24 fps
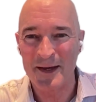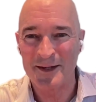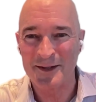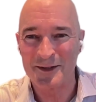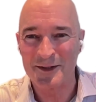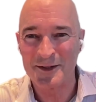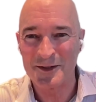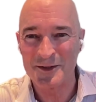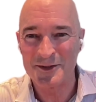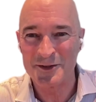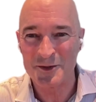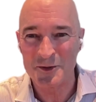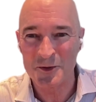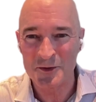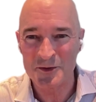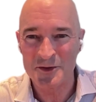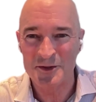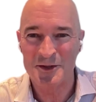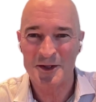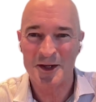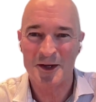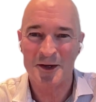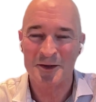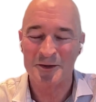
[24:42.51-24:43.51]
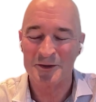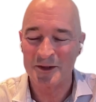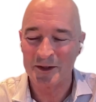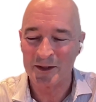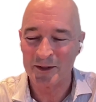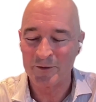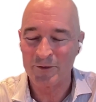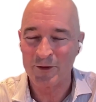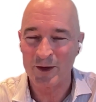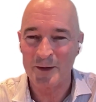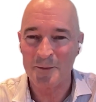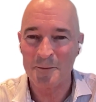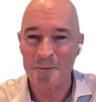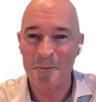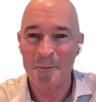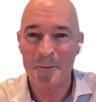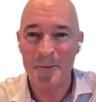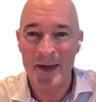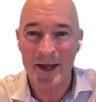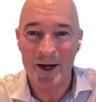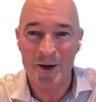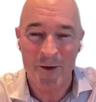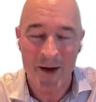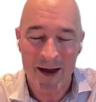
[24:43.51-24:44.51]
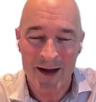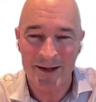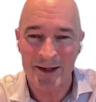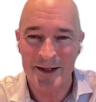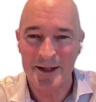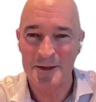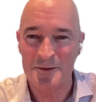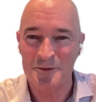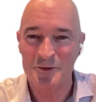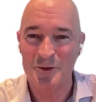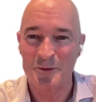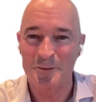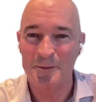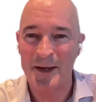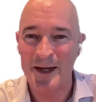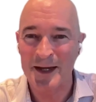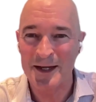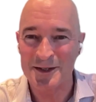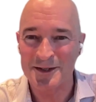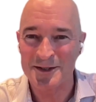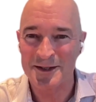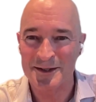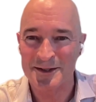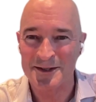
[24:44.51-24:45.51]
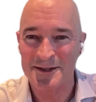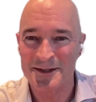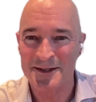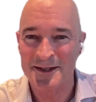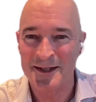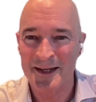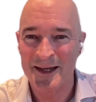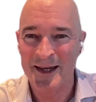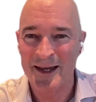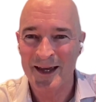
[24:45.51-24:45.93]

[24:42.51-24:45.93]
it is also delivering better outcomes for patients